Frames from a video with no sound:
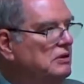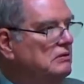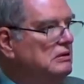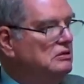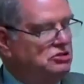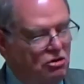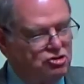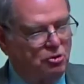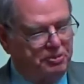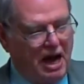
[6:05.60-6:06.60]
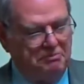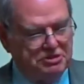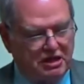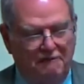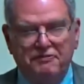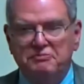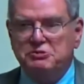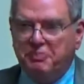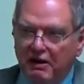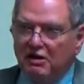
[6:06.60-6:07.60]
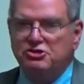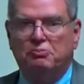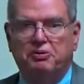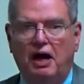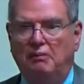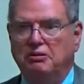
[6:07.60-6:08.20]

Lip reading: The social problems come from spiritual problems.